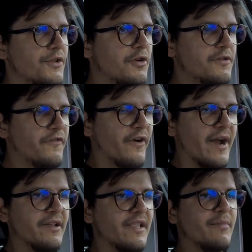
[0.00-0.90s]
you could
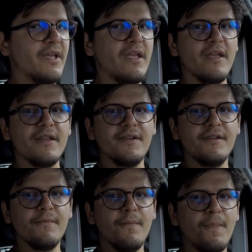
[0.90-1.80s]
frankly be
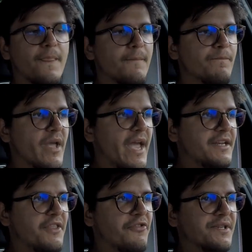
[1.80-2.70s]
in
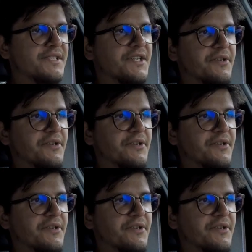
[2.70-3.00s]
any 3